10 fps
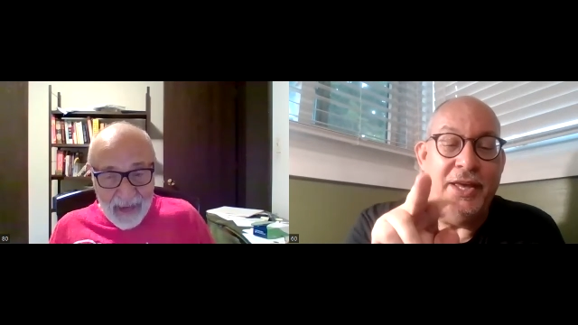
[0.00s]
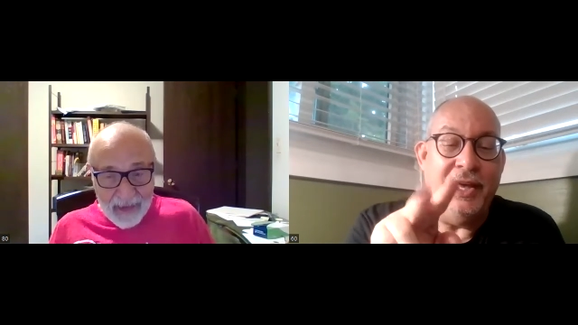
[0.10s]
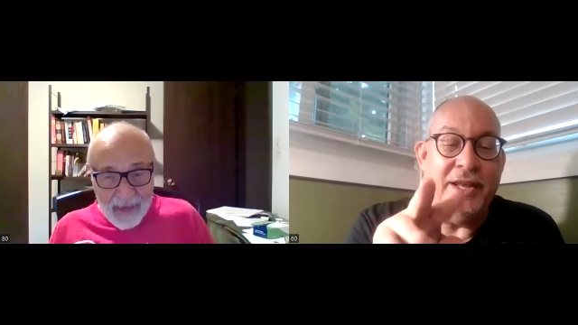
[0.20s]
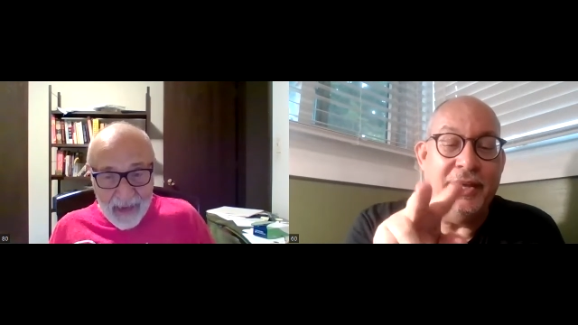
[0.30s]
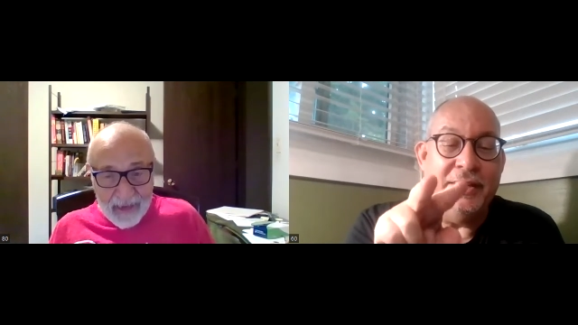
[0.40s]
Speaker 1: and
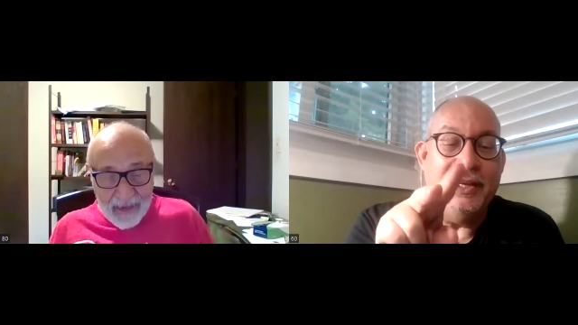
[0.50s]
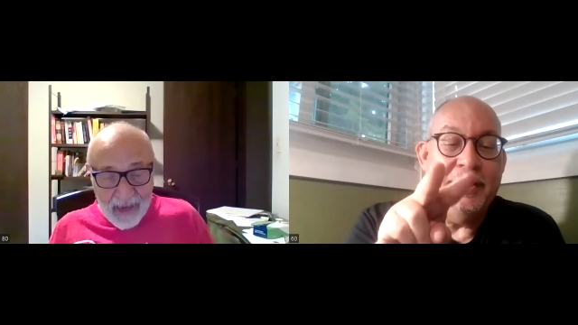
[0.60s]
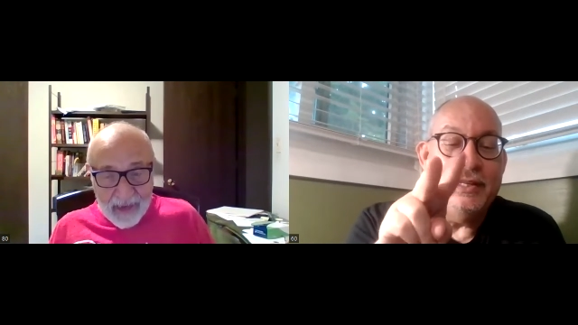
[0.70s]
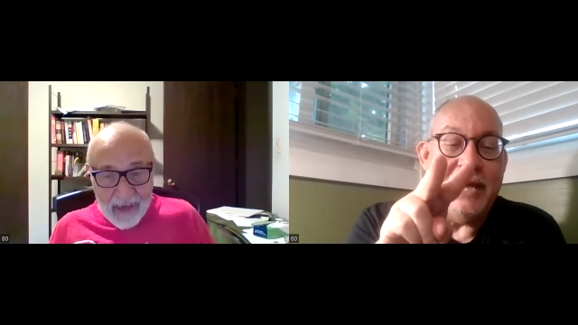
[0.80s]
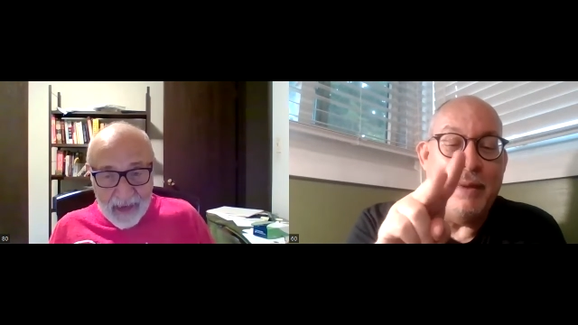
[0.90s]
yeah, the hitting,
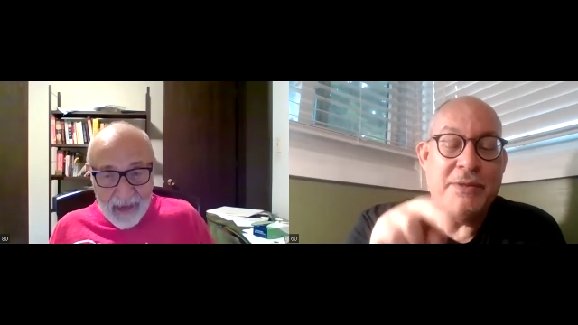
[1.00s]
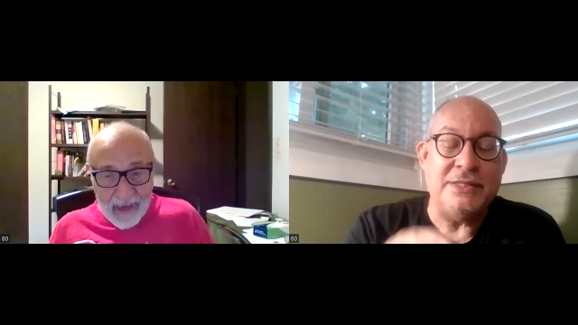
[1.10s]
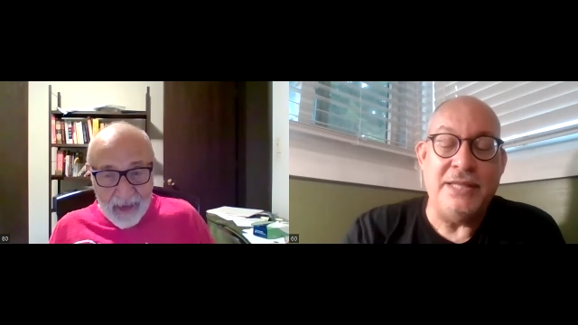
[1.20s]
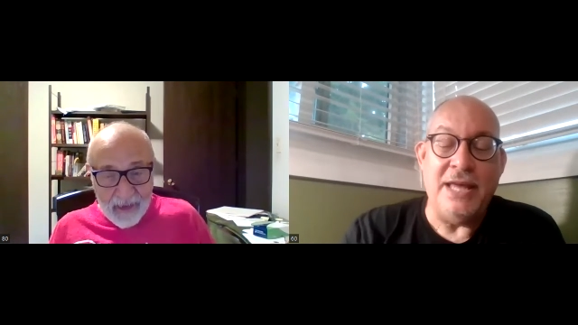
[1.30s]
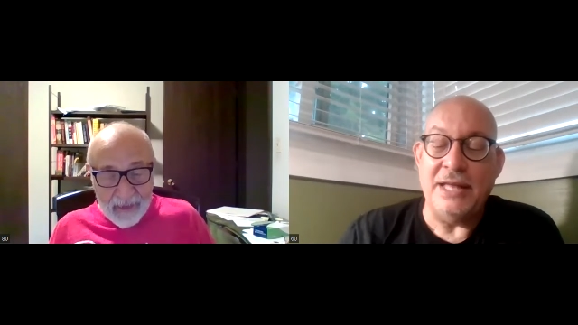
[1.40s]
yeah, yeah,
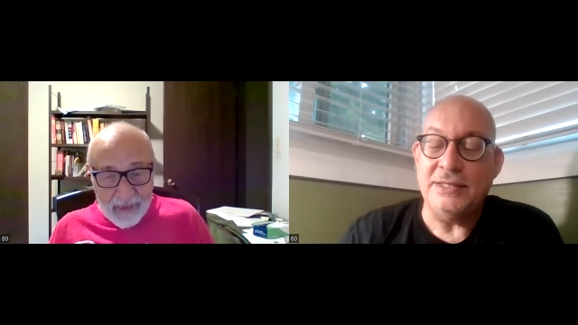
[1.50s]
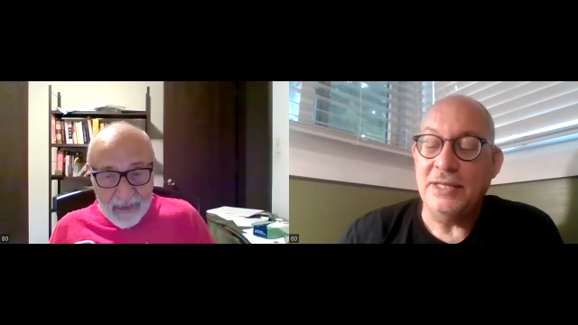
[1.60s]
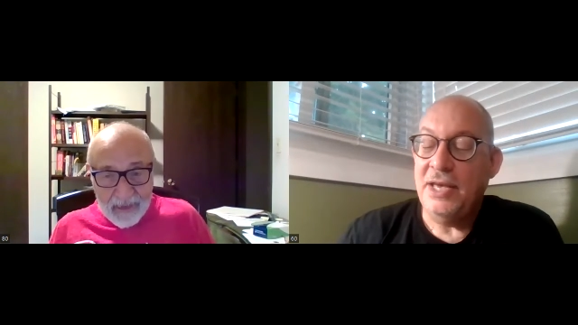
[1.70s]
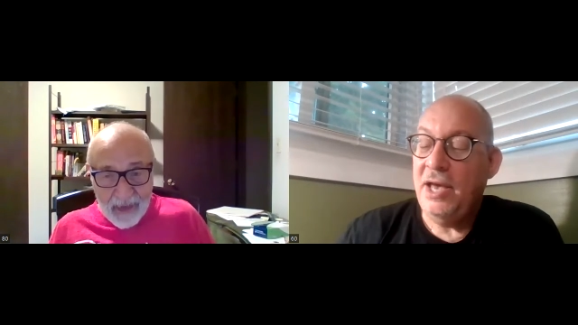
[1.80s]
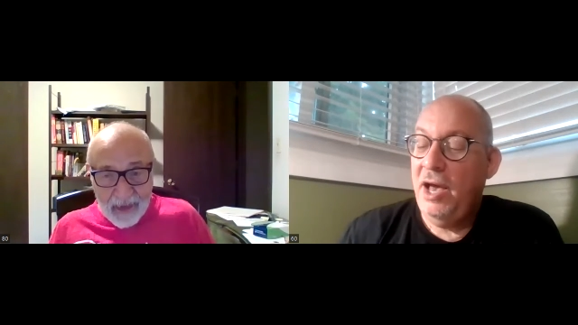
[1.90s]
yeah, yeah.
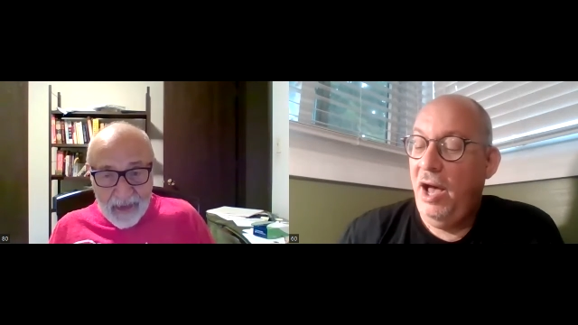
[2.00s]
stats.